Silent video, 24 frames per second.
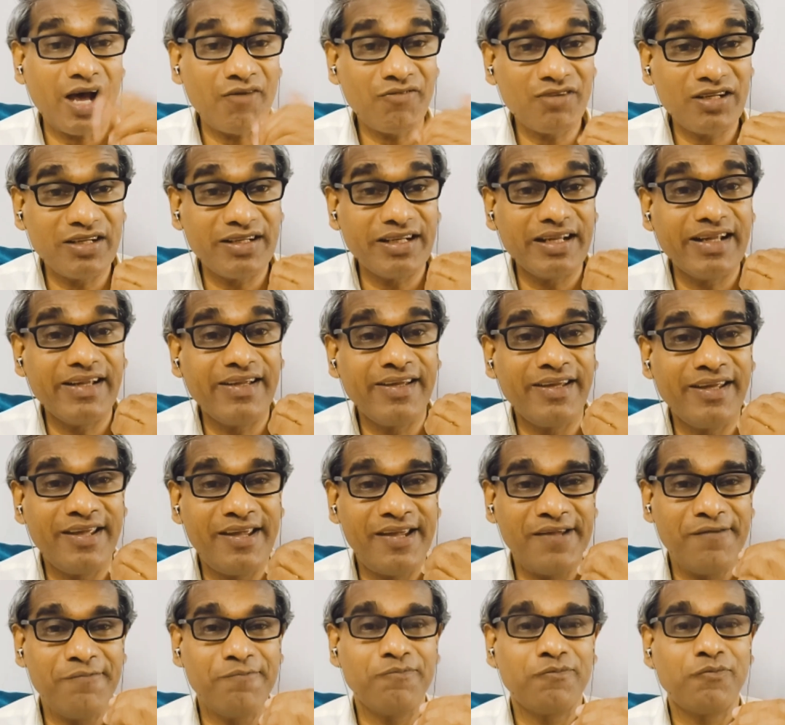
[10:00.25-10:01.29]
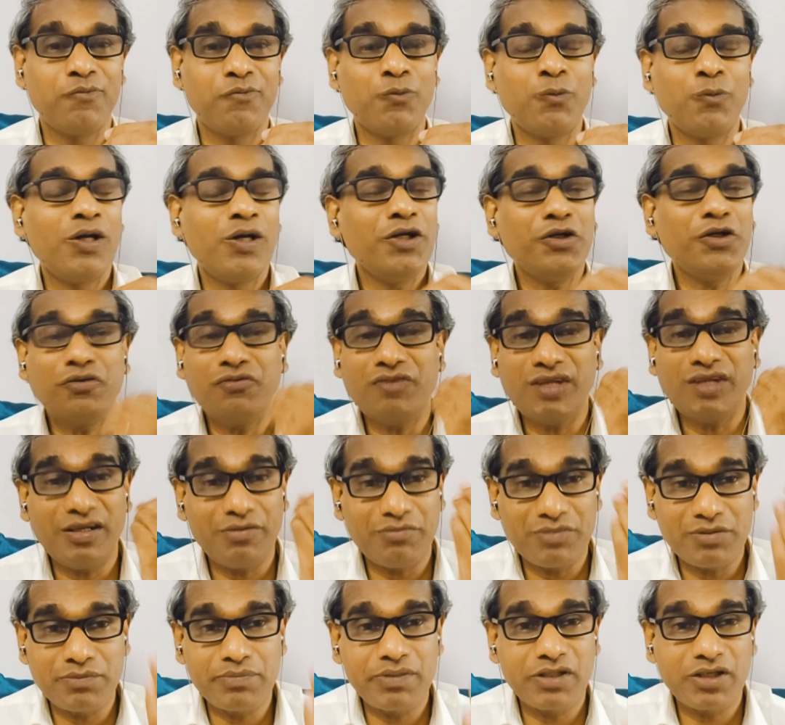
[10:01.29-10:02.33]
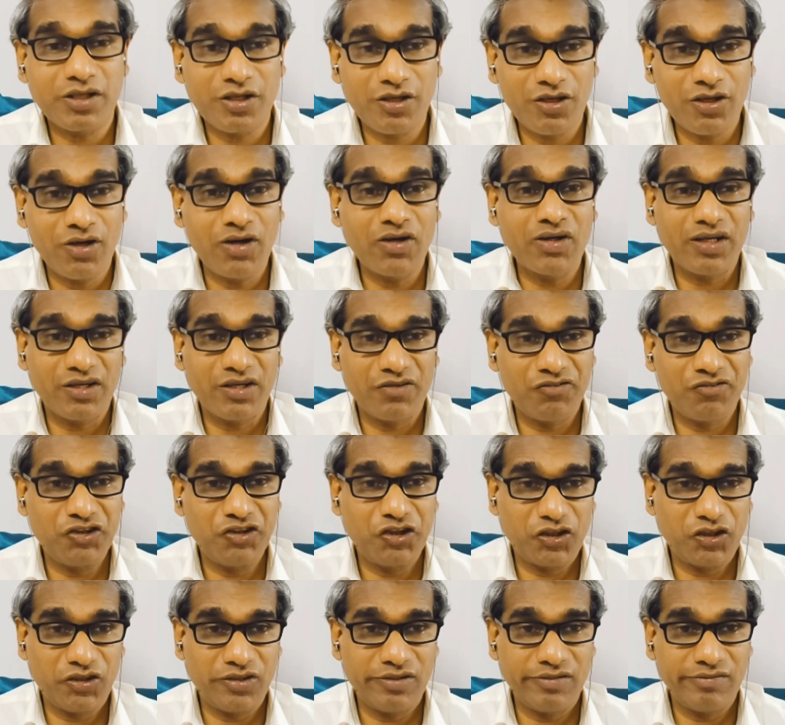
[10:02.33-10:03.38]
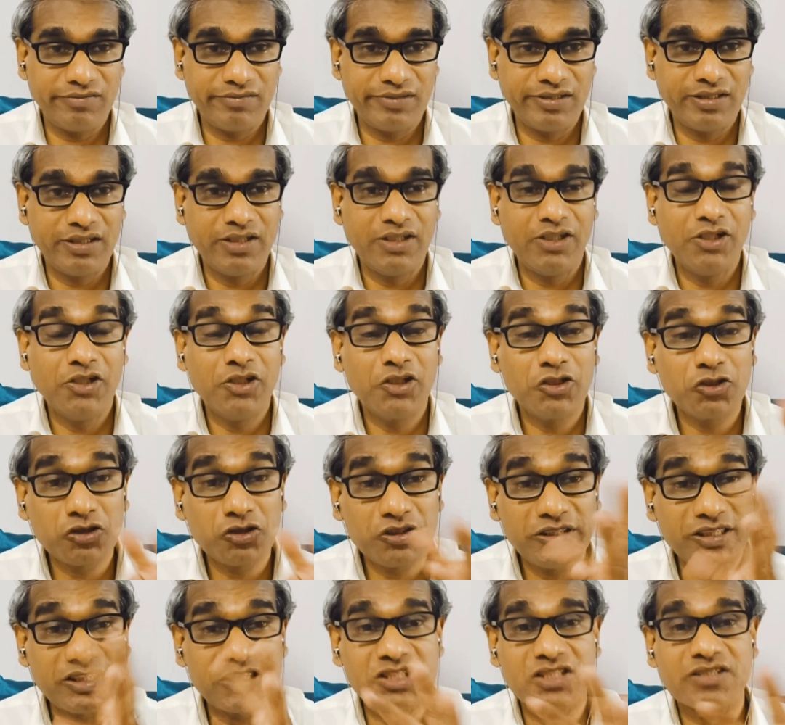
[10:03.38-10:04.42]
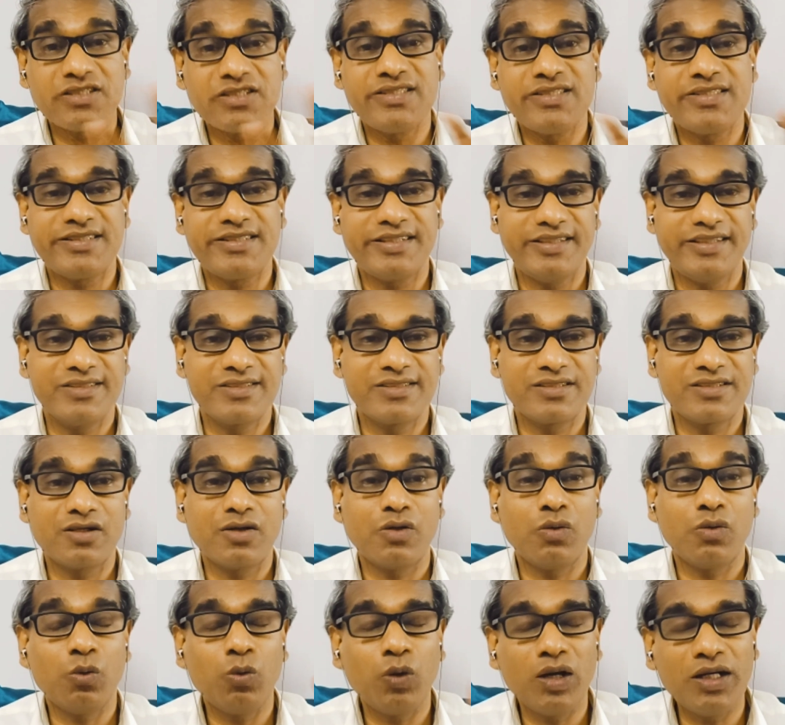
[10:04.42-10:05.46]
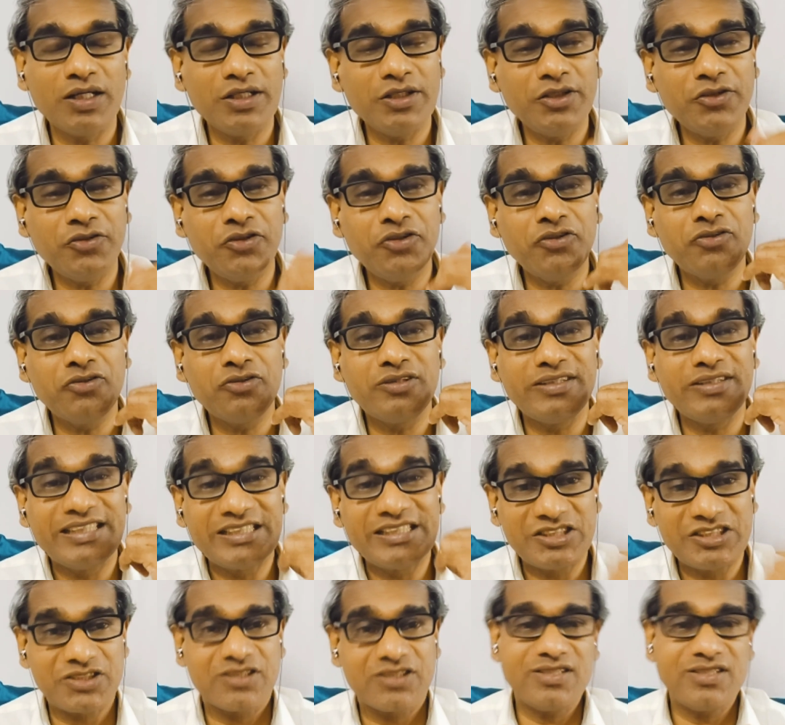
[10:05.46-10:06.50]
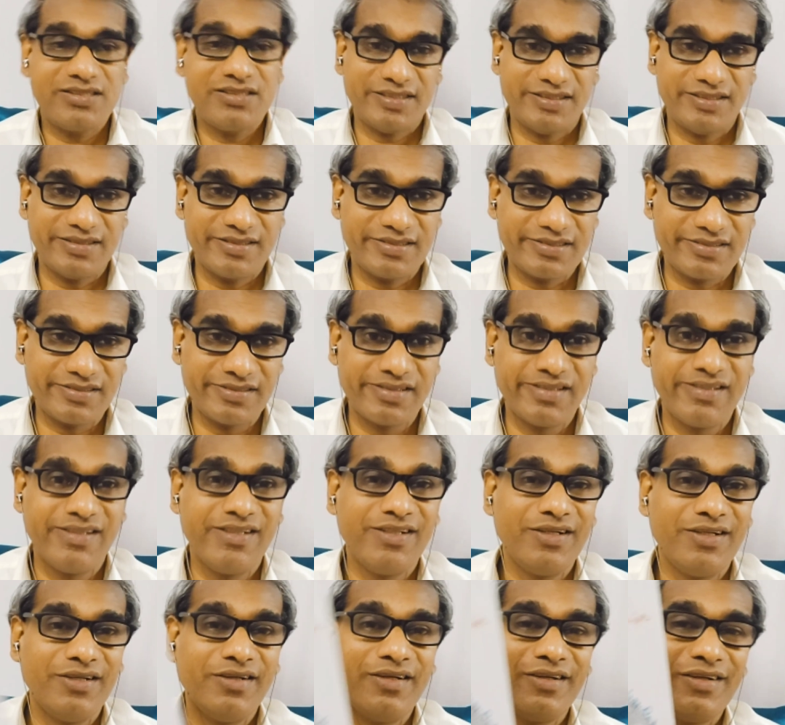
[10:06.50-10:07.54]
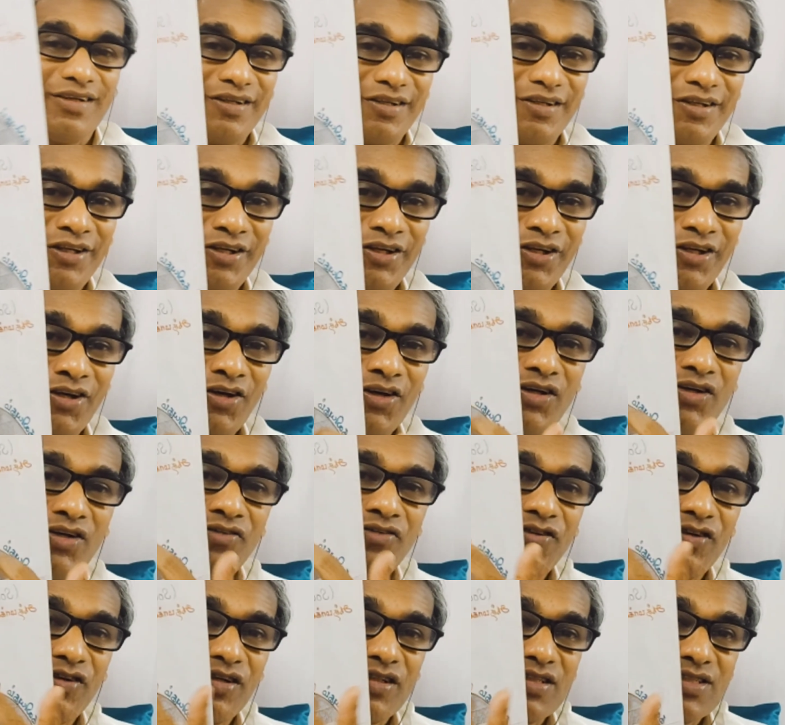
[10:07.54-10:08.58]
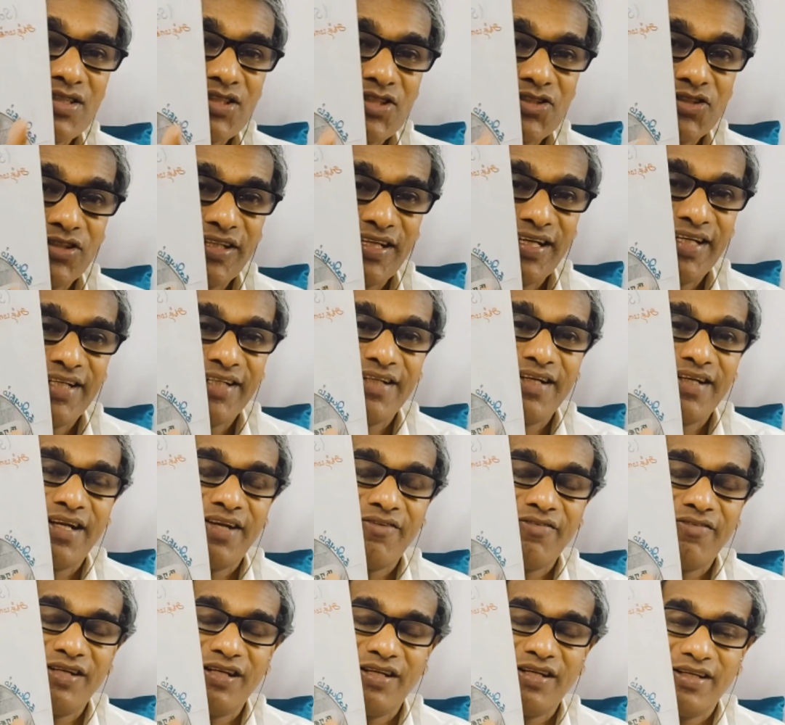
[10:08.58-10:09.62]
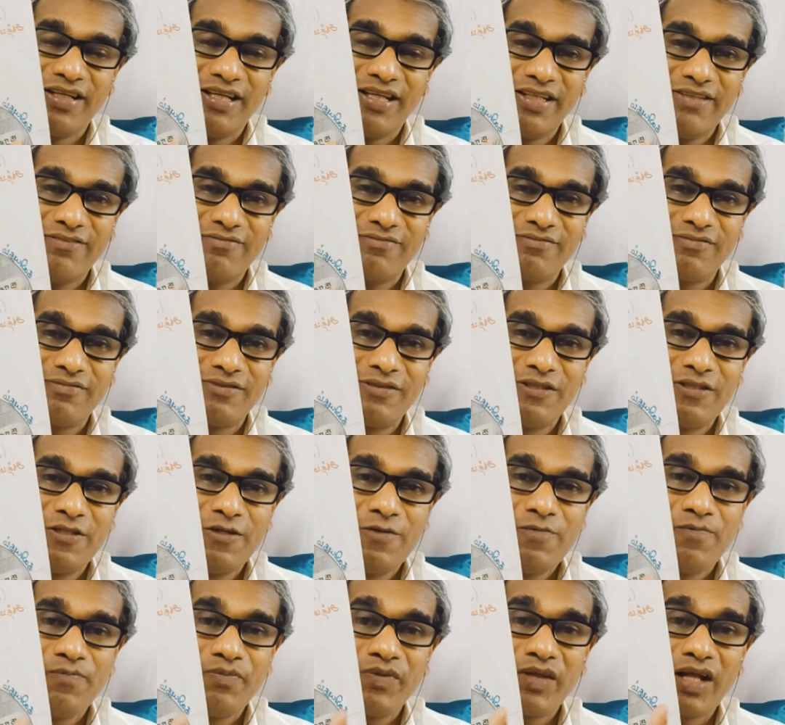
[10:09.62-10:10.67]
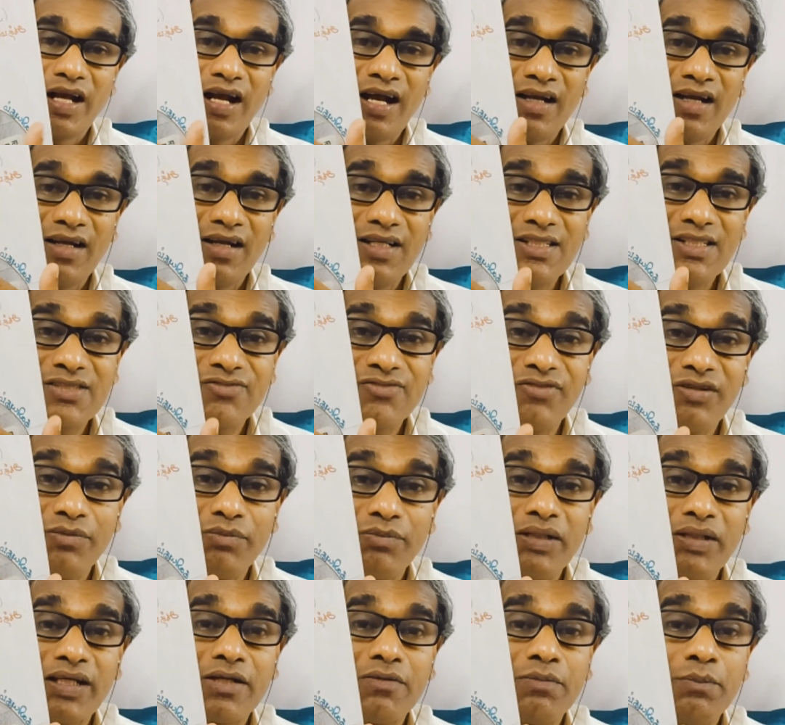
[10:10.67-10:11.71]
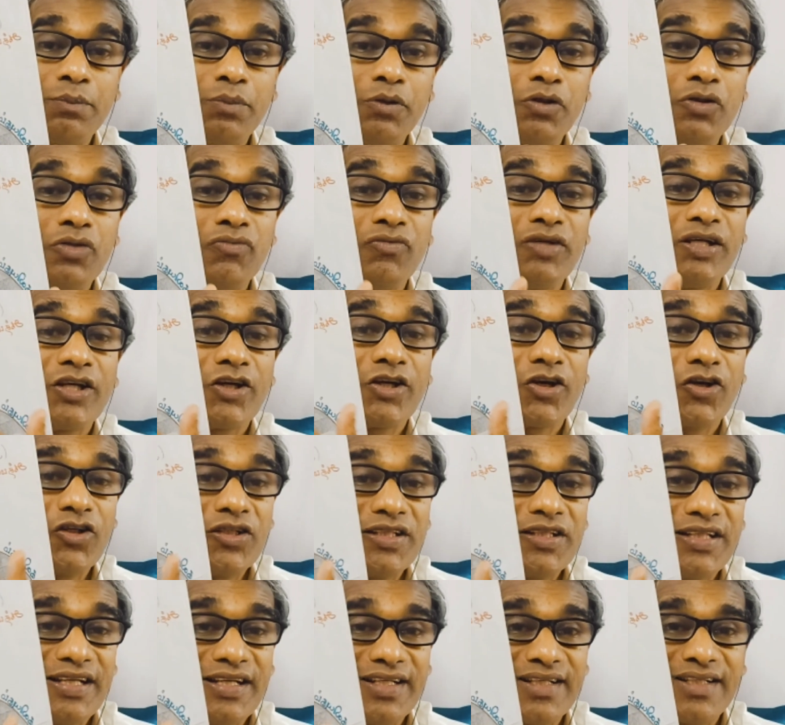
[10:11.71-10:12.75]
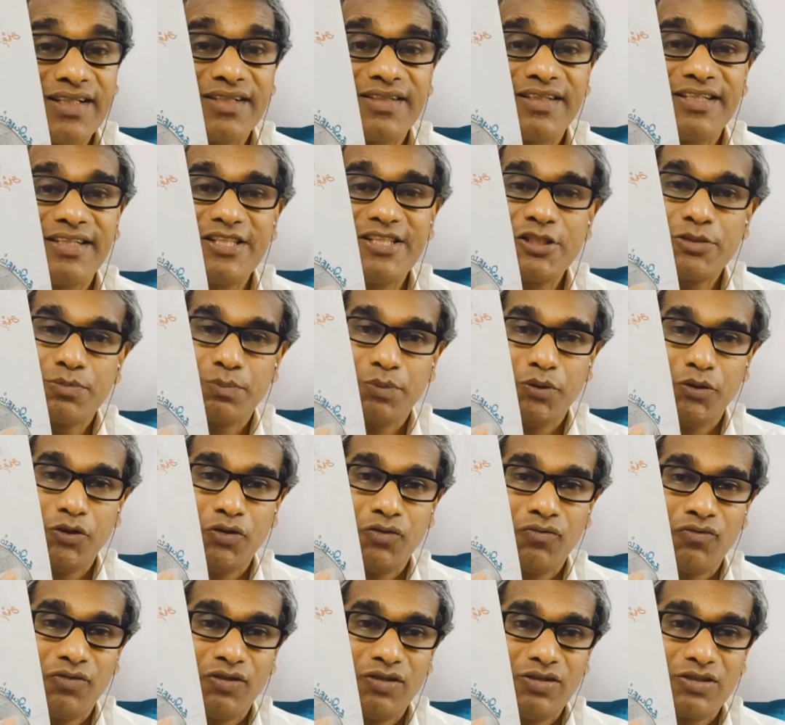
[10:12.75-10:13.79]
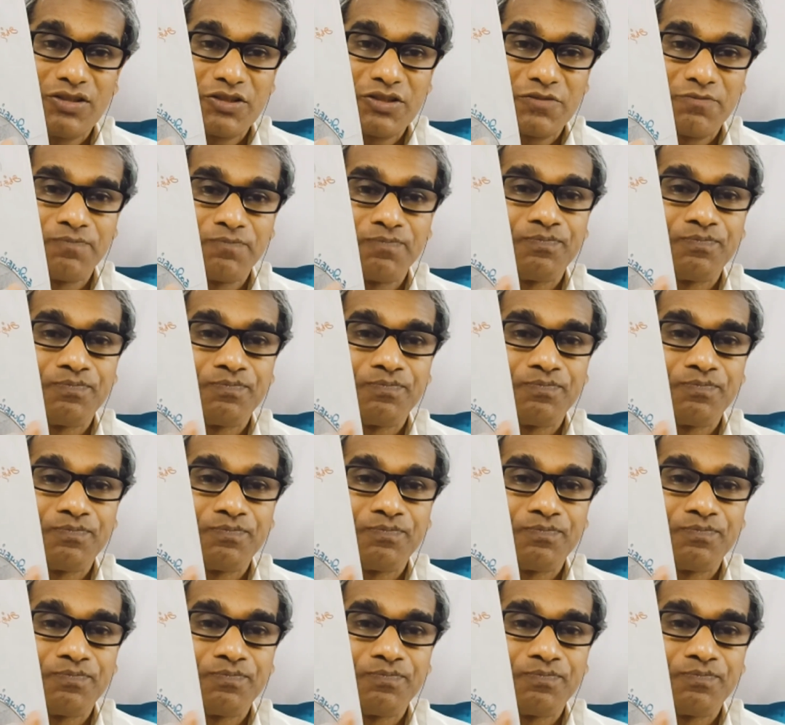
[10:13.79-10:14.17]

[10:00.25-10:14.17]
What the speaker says: our aim. Why do we remember God after all? To destroy sins. Why do you destroy sins? In order for us to enter heaven again. Unless we become pure, we can't enter this pure world.